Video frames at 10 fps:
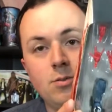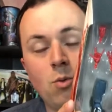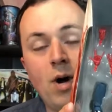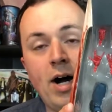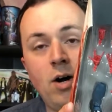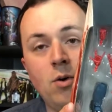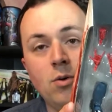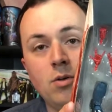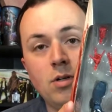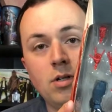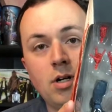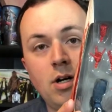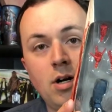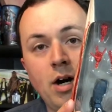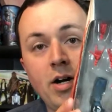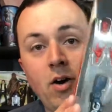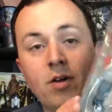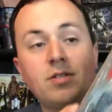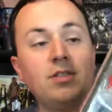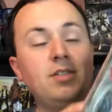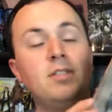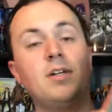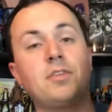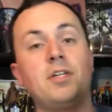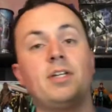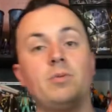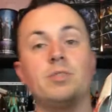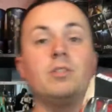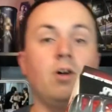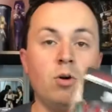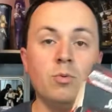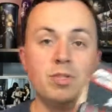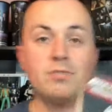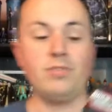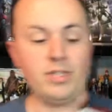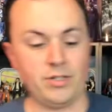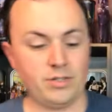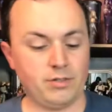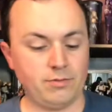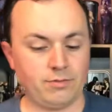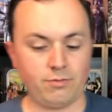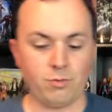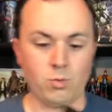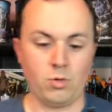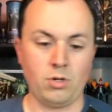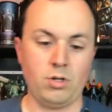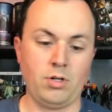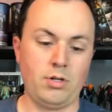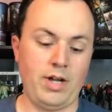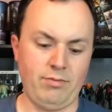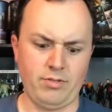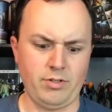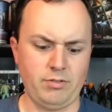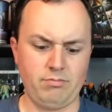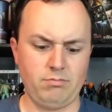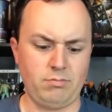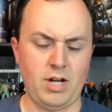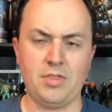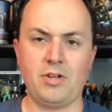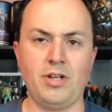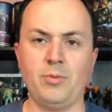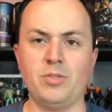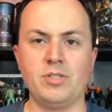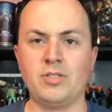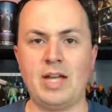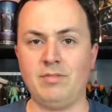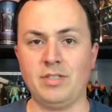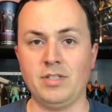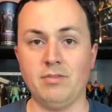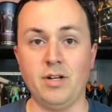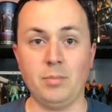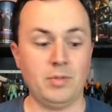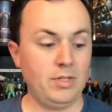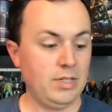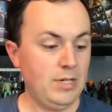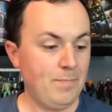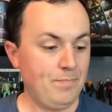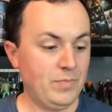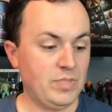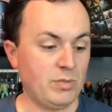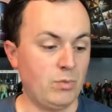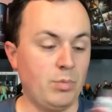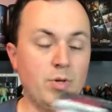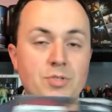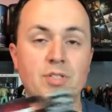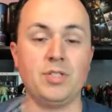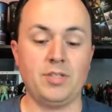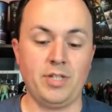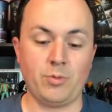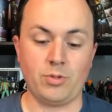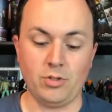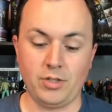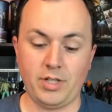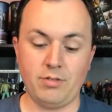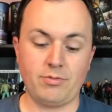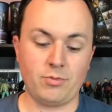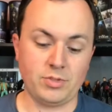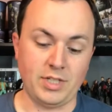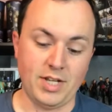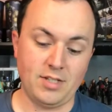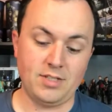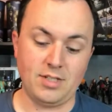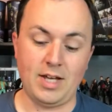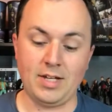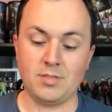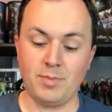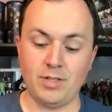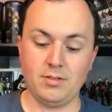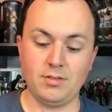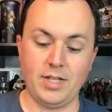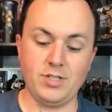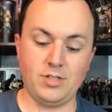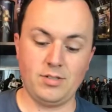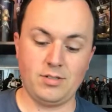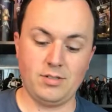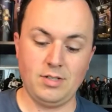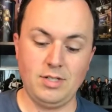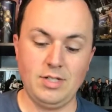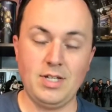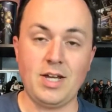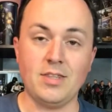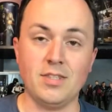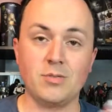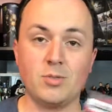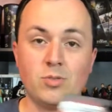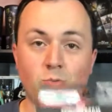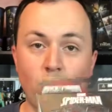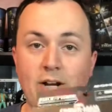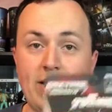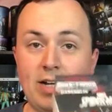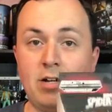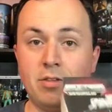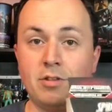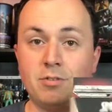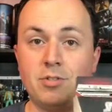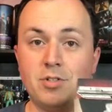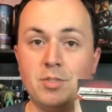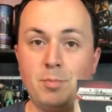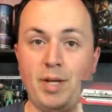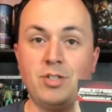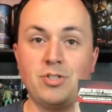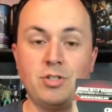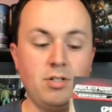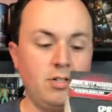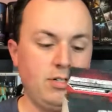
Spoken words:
Wow. I honestly did not think I was going to own this figure forever. I thought I would just have to give up. Someone posted that they were looking to get into X-Men Legends, and this was right on their first picture,